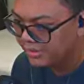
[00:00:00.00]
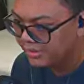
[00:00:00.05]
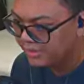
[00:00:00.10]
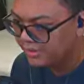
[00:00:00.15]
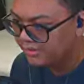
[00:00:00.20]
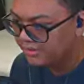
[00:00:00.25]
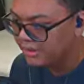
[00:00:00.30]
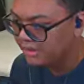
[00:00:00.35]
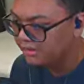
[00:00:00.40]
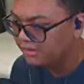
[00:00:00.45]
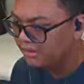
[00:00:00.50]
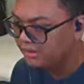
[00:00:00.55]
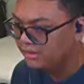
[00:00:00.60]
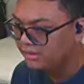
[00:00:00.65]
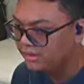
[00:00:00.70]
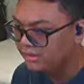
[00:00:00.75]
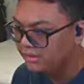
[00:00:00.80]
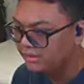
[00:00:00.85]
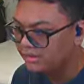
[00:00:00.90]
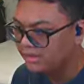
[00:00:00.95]
like you can
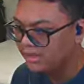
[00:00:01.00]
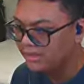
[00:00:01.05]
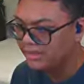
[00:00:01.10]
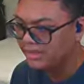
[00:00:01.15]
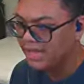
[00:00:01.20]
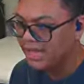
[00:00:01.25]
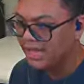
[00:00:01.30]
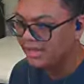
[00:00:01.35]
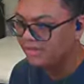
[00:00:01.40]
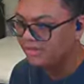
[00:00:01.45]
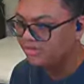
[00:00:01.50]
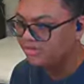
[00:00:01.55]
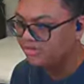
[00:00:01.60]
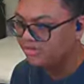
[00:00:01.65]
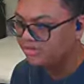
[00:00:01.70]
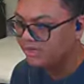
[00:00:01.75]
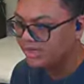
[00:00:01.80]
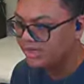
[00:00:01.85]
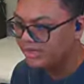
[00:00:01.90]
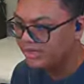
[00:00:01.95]
literally look like that,
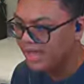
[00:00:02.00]
just like